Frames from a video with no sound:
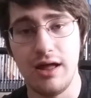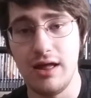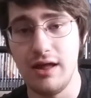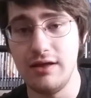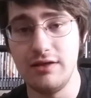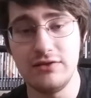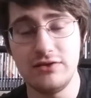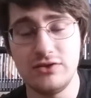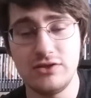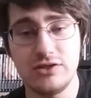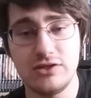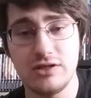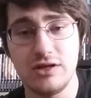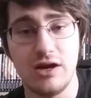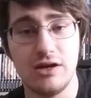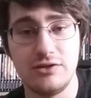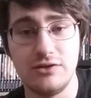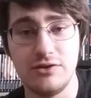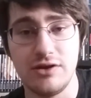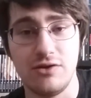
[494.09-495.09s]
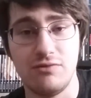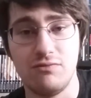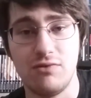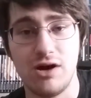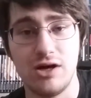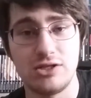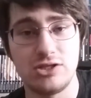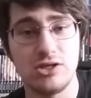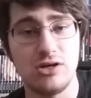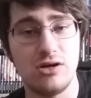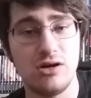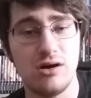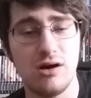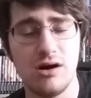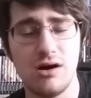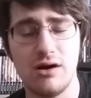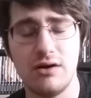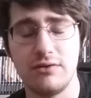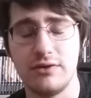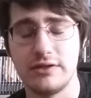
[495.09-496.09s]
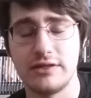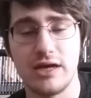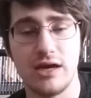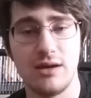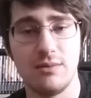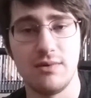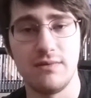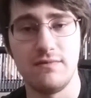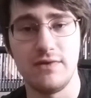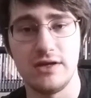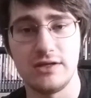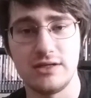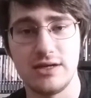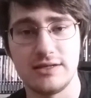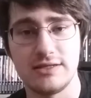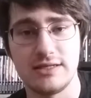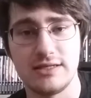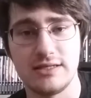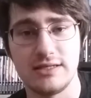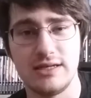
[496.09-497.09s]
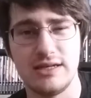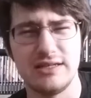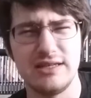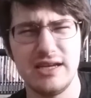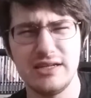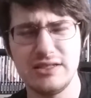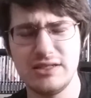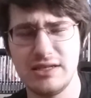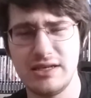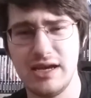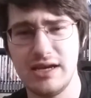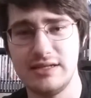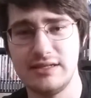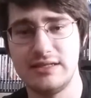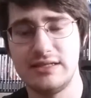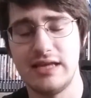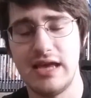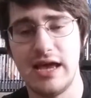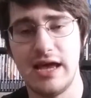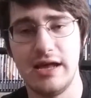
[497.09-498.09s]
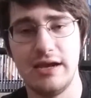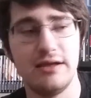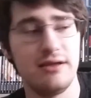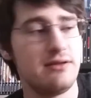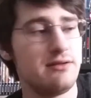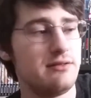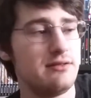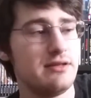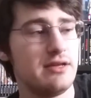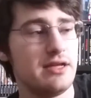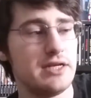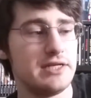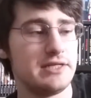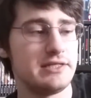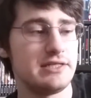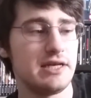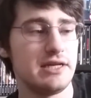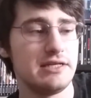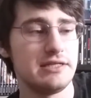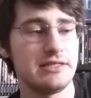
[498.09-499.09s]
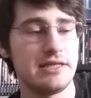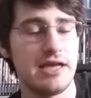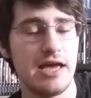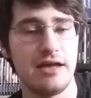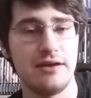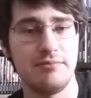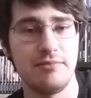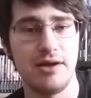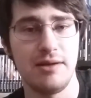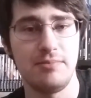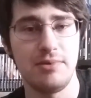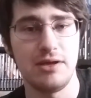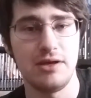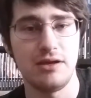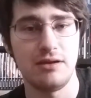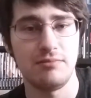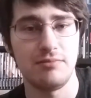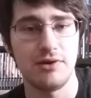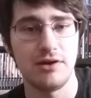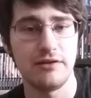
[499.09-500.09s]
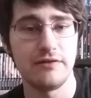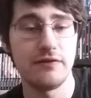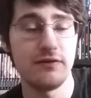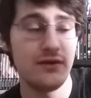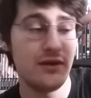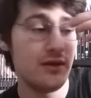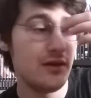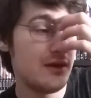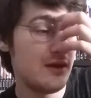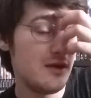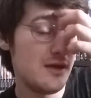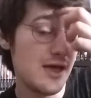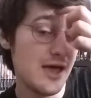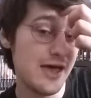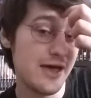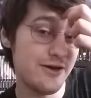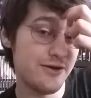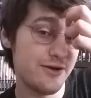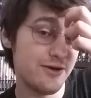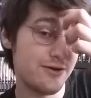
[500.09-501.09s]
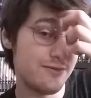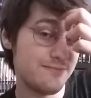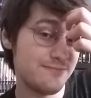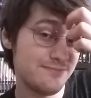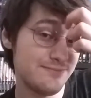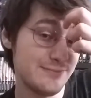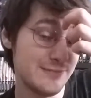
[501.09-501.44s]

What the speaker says: This is just a cartoon I watched all the time on VHS as a kid. It's actually kind of sad. The ending's kind of sad in my opinion, but I don't know.